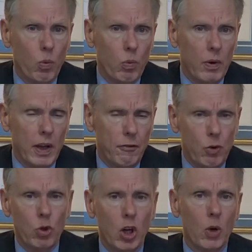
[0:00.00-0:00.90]
If
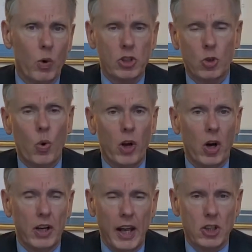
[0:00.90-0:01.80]
you look at what's going
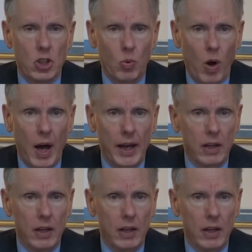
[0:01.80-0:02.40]
on nationwide,